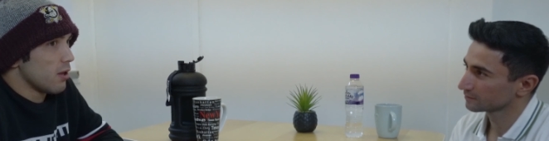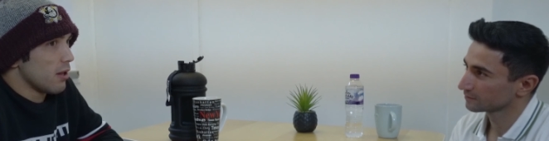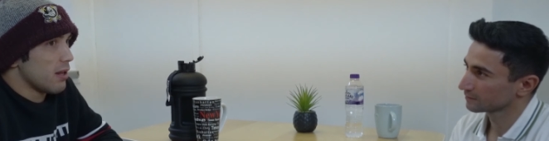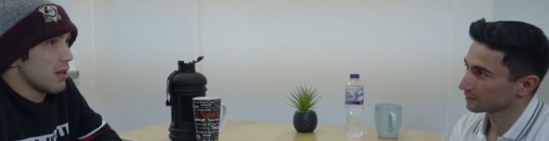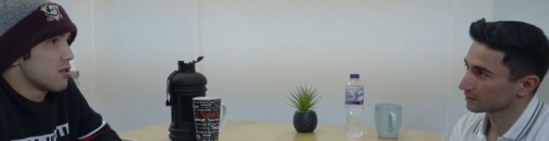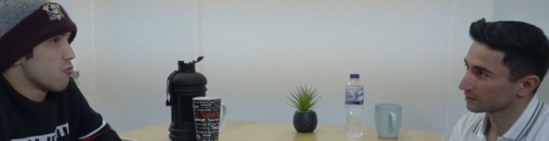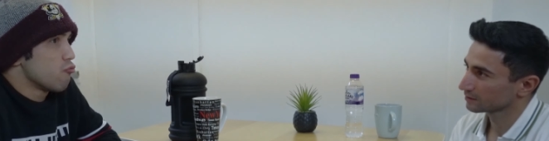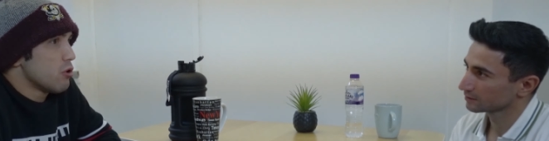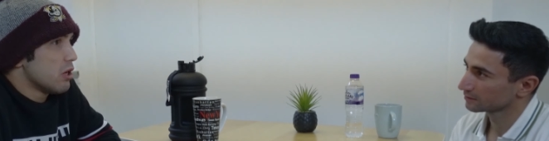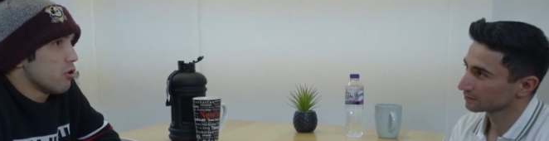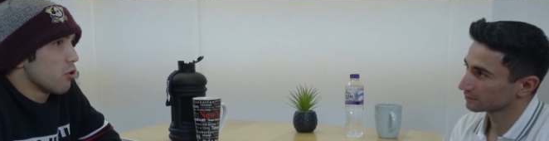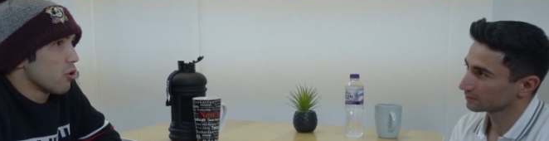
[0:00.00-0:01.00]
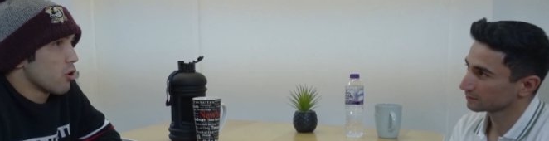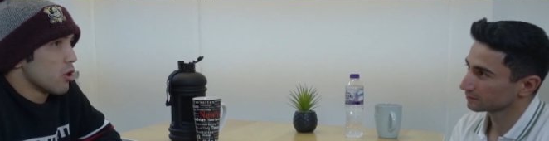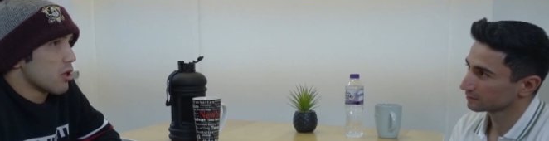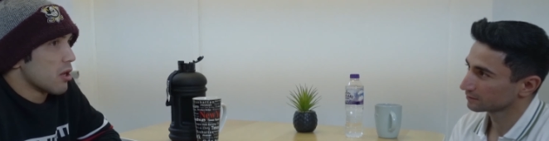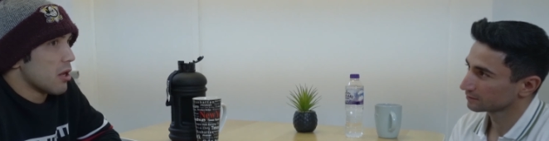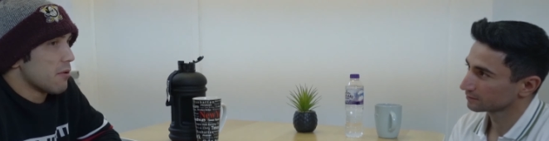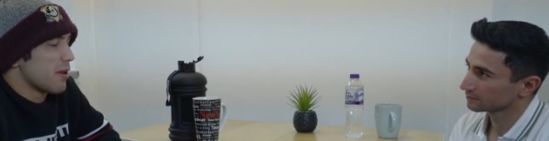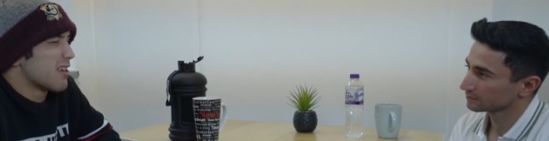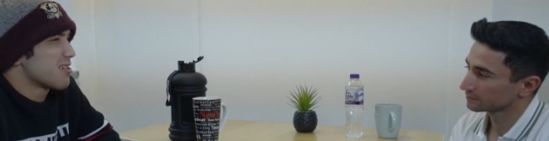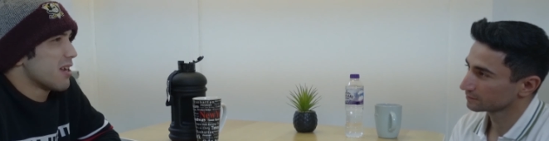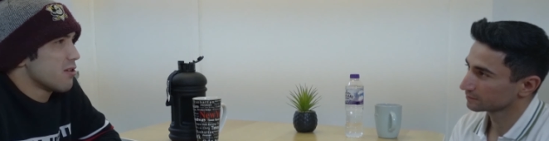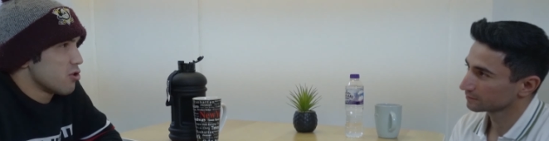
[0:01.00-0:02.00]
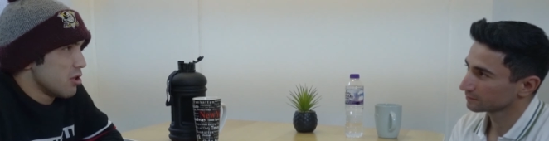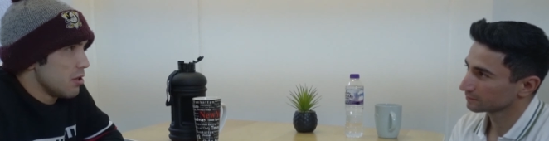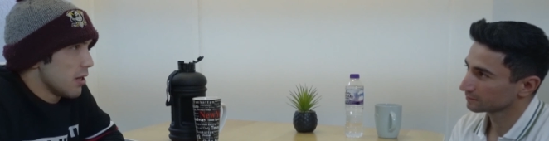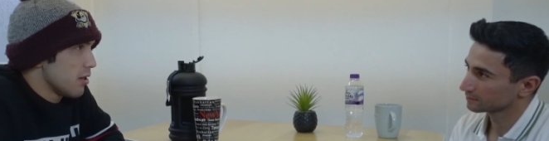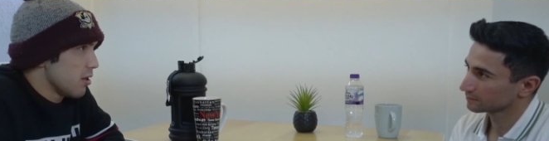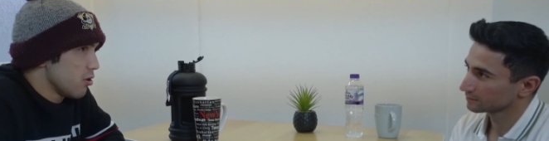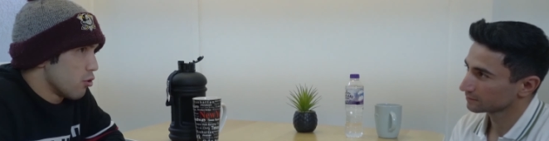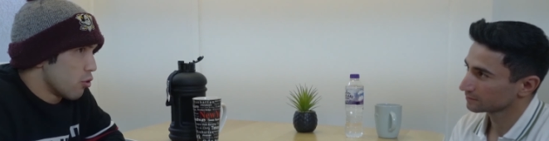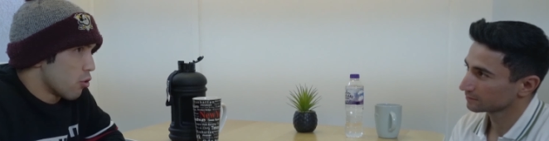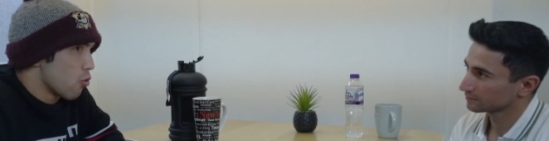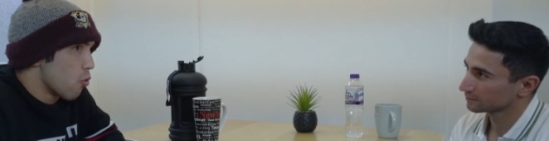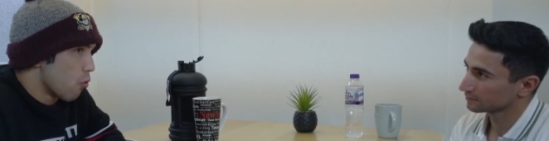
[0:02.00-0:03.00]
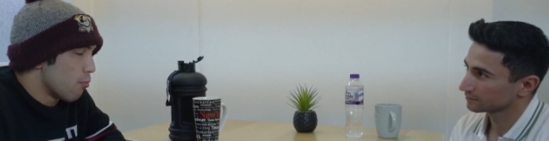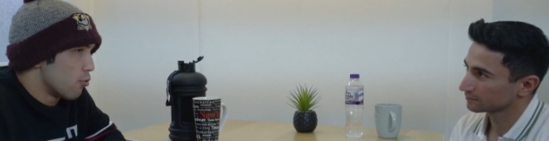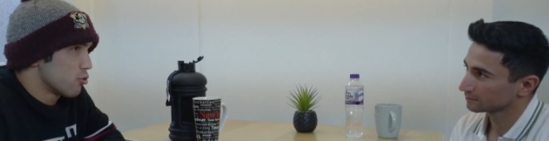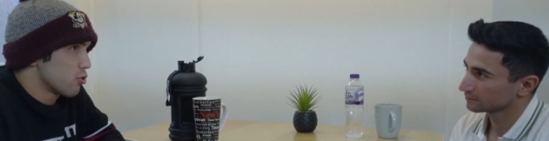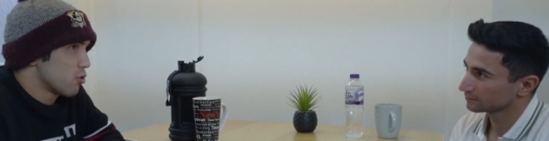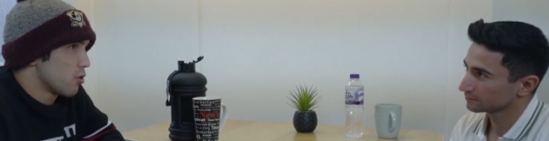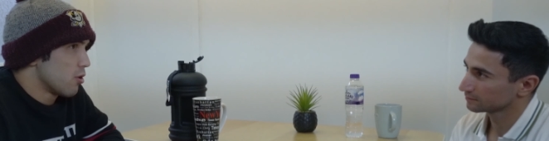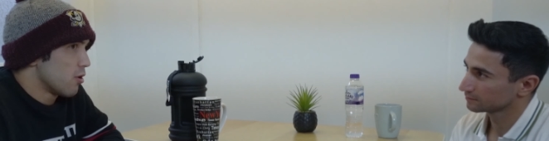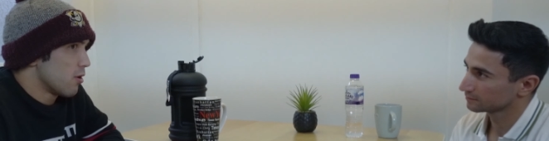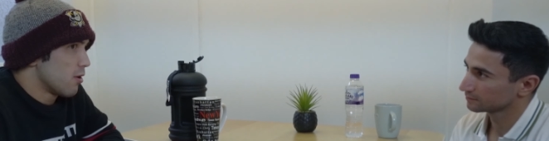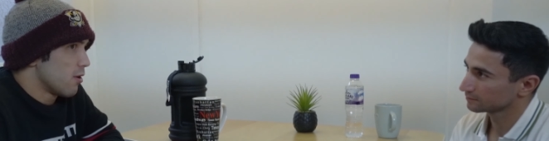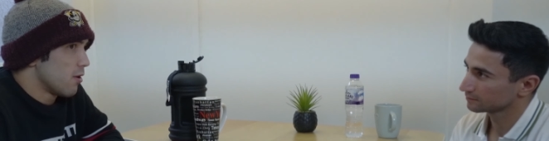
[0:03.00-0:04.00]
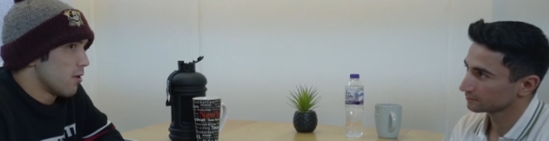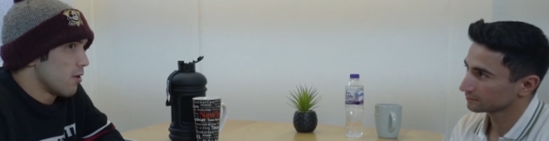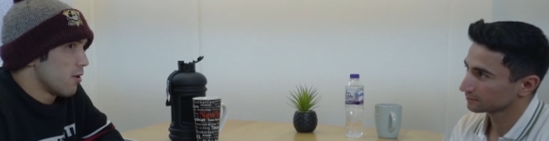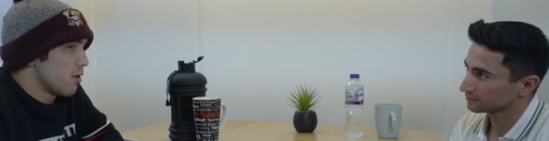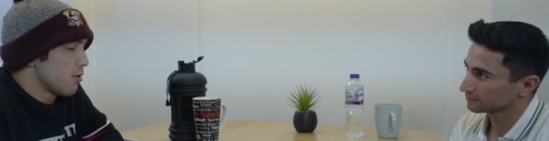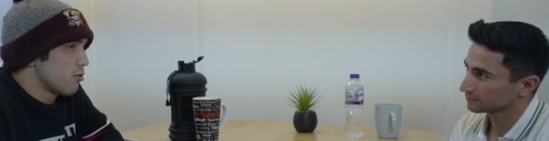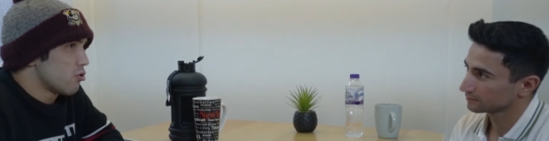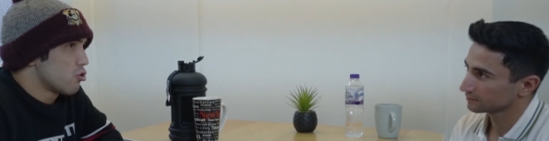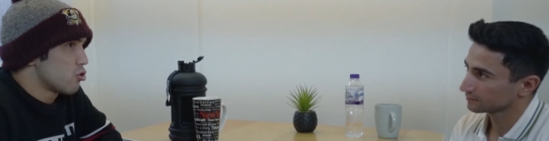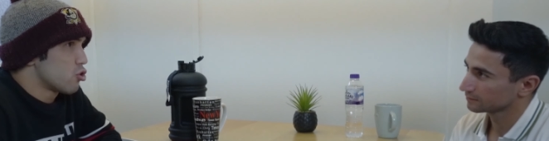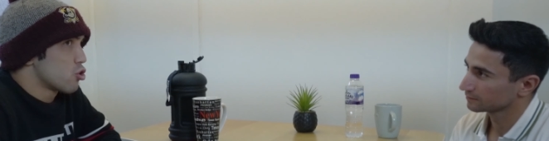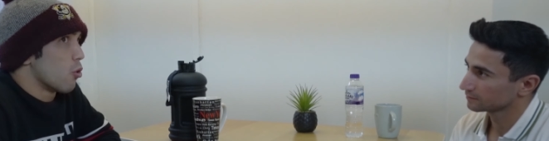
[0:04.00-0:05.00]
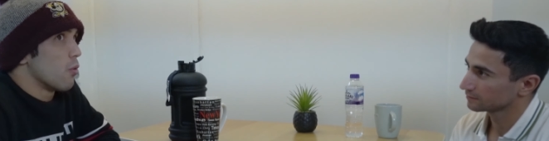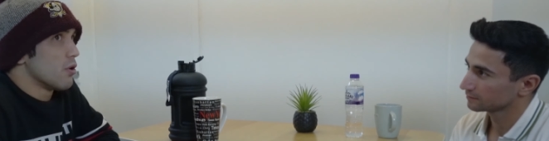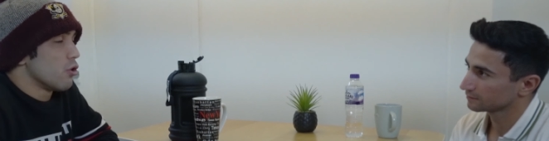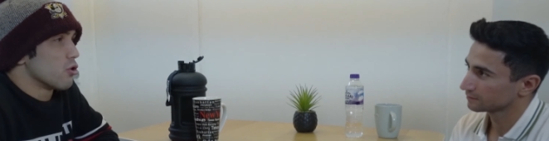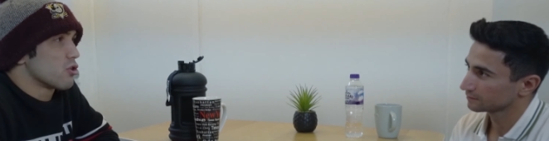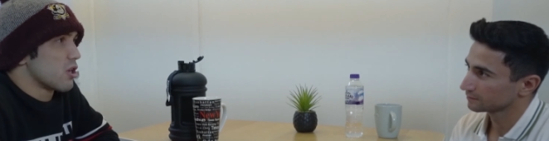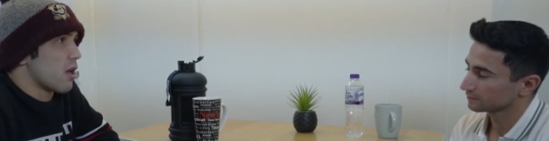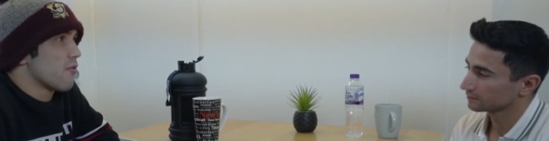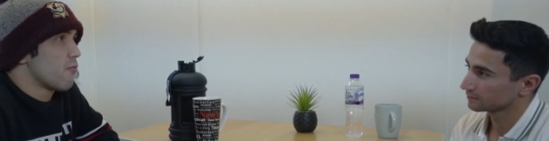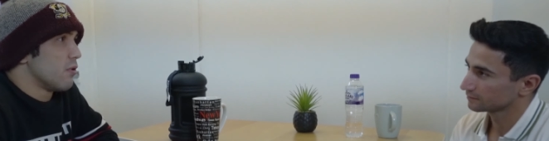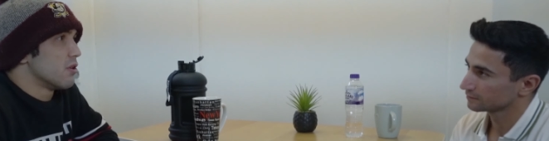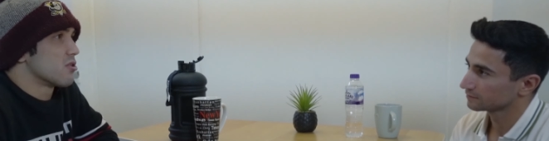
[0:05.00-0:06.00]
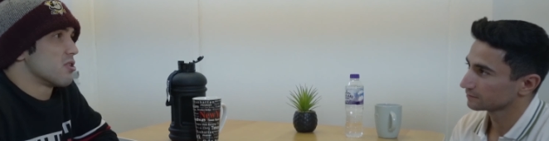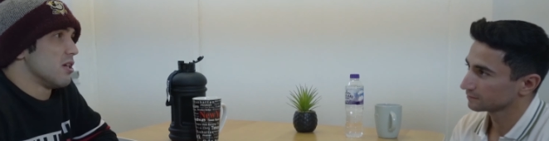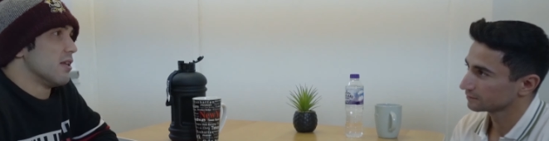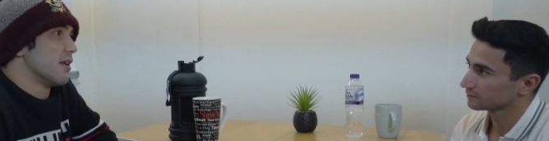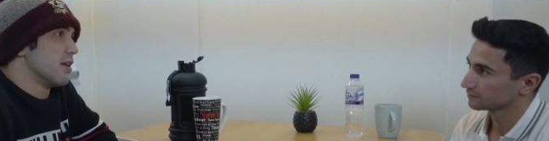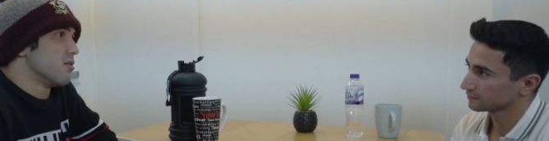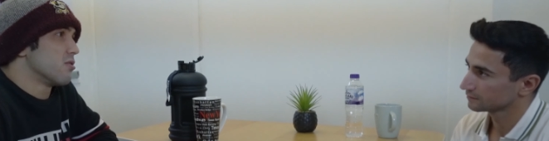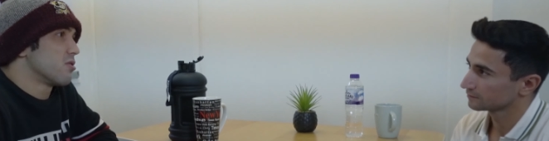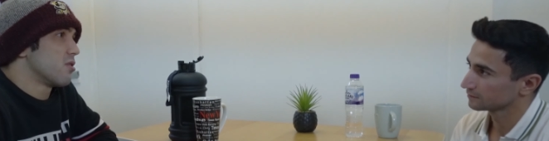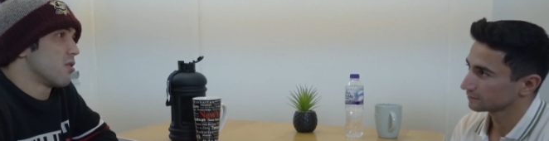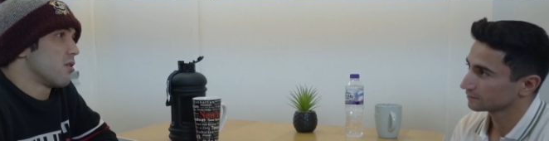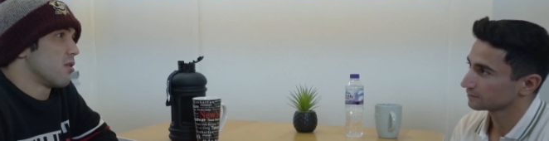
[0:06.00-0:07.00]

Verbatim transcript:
Speaker 1: it's a really like it, essentially it, you're almost showing yourself where your ceiling is,